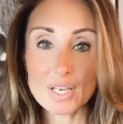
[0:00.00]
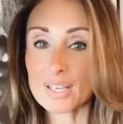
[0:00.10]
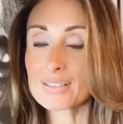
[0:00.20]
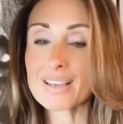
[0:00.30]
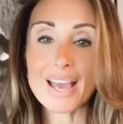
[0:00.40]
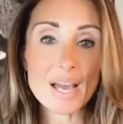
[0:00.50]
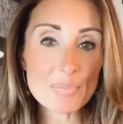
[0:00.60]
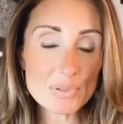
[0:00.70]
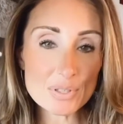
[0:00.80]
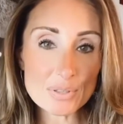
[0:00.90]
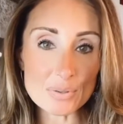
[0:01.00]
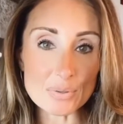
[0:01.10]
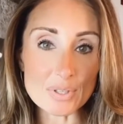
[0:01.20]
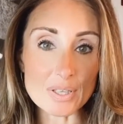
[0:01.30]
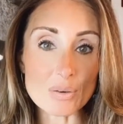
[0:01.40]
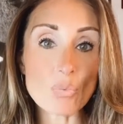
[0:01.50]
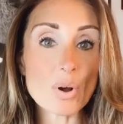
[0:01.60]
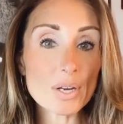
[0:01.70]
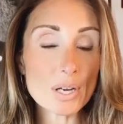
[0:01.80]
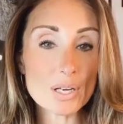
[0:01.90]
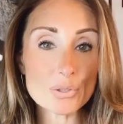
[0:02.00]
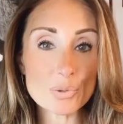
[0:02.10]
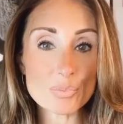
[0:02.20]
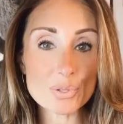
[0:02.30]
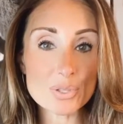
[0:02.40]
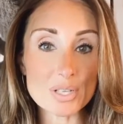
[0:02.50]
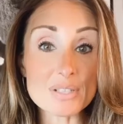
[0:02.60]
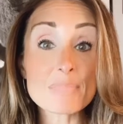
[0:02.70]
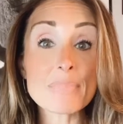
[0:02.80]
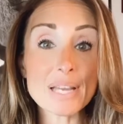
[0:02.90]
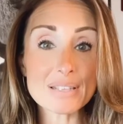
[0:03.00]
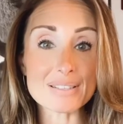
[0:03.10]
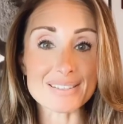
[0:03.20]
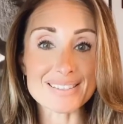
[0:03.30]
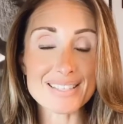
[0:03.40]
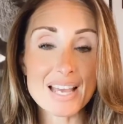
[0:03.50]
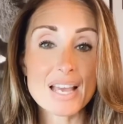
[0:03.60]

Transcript: is absolutely 100% dependent